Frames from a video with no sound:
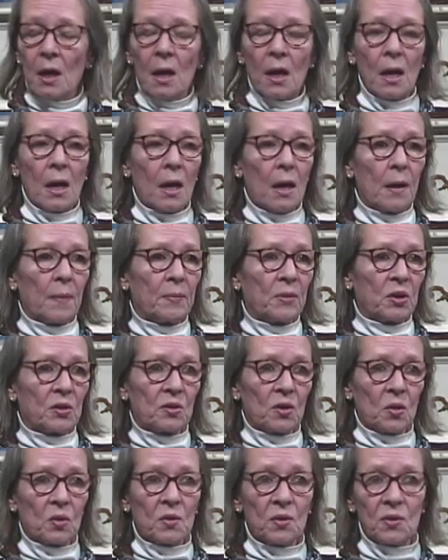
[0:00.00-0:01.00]
your
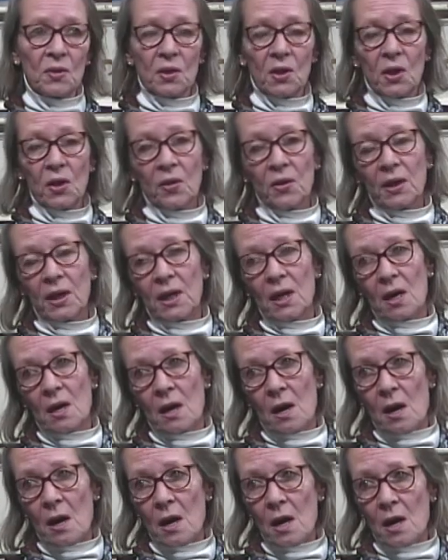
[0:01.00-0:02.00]
Social Security
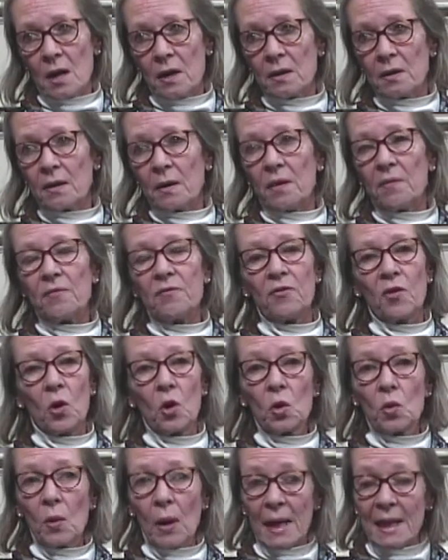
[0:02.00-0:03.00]
card, a
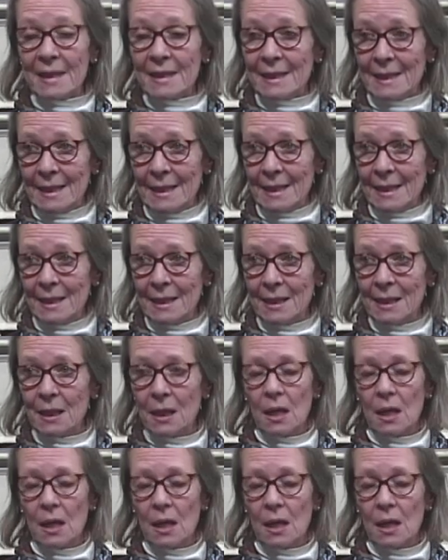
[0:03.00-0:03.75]
photo ID.